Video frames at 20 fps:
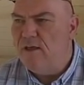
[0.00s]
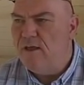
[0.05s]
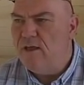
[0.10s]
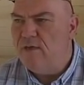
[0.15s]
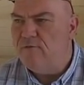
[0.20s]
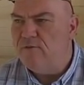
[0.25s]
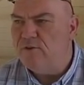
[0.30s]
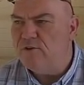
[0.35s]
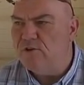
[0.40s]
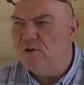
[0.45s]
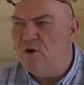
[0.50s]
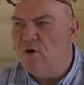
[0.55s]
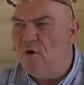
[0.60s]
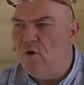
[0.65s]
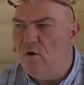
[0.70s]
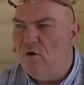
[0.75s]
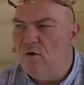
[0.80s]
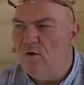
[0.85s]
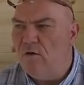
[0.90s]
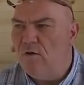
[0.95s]
if it's
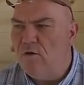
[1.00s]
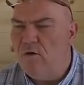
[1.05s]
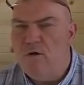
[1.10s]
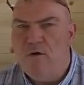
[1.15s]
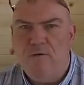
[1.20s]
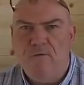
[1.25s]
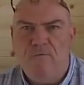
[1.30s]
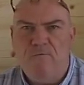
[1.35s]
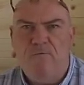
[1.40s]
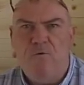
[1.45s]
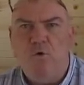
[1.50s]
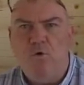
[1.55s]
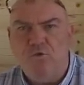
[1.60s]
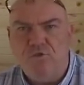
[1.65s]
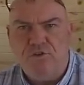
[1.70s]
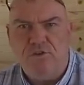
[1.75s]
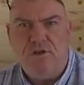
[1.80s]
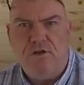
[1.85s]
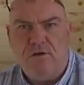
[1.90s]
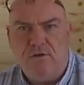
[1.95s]
got four
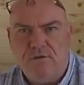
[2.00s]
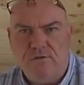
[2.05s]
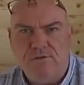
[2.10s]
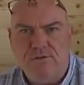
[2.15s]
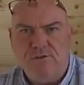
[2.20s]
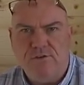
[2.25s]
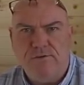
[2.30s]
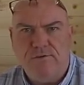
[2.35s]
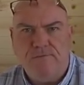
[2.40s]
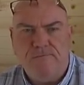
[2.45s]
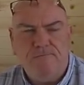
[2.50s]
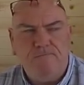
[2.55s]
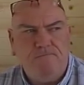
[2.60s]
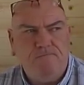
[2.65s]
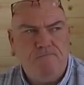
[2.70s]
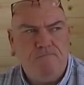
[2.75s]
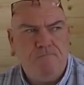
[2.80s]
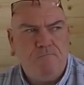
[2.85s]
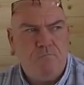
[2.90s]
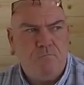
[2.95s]
stars,
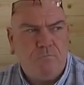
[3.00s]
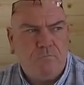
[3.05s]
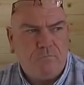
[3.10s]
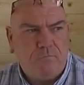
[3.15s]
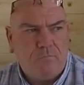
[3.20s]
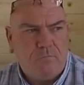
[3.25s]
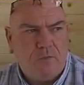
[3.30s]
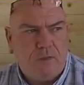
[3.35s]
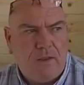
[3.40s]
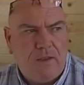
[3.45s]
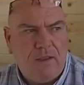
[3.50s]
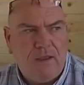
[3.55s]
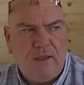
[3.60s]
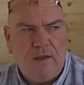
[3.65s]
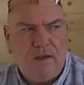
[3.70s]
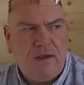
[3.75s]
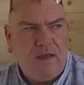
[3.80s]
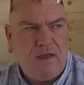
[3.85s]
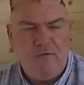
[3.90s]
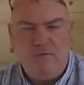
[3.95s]

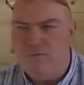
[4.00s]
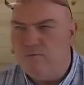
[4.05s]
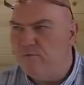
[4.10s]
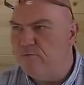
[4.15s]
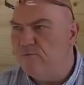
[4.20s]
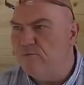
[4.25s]
it'll have